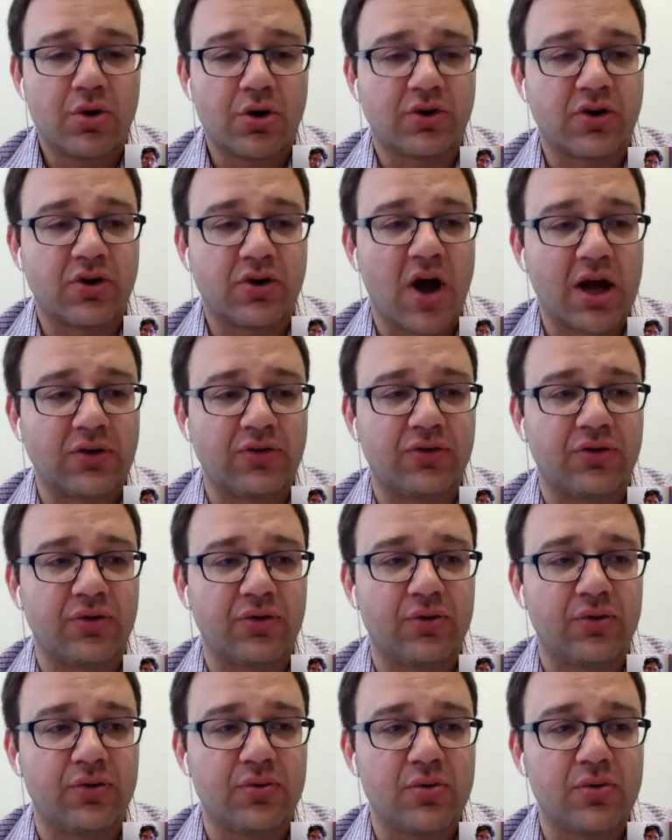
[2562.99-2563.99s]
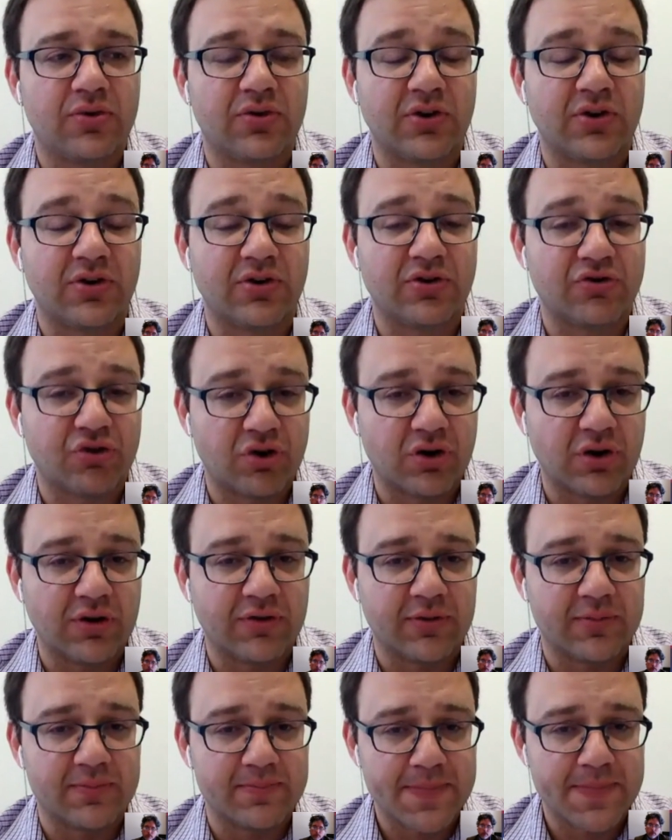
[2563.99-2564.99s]
talking to citizen
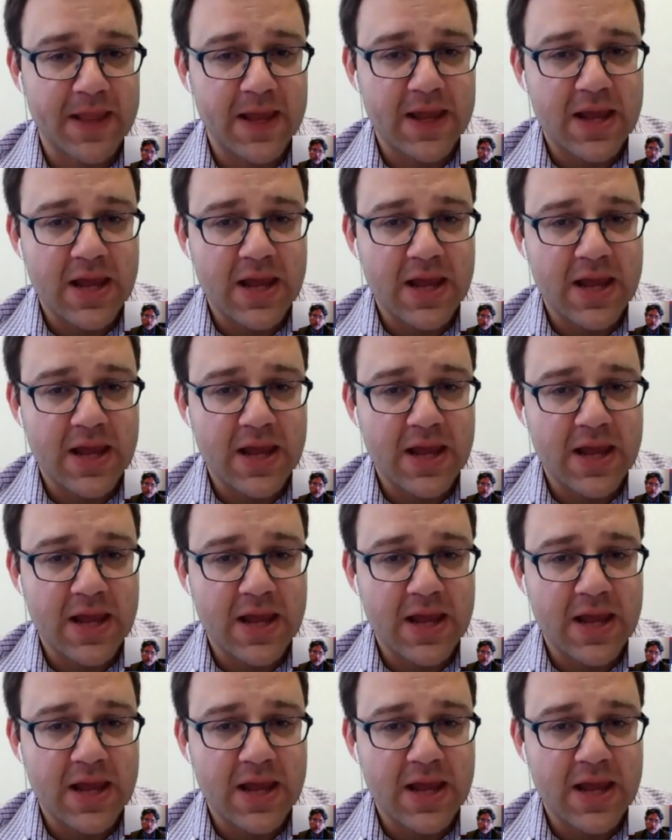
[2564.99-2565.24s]
journalism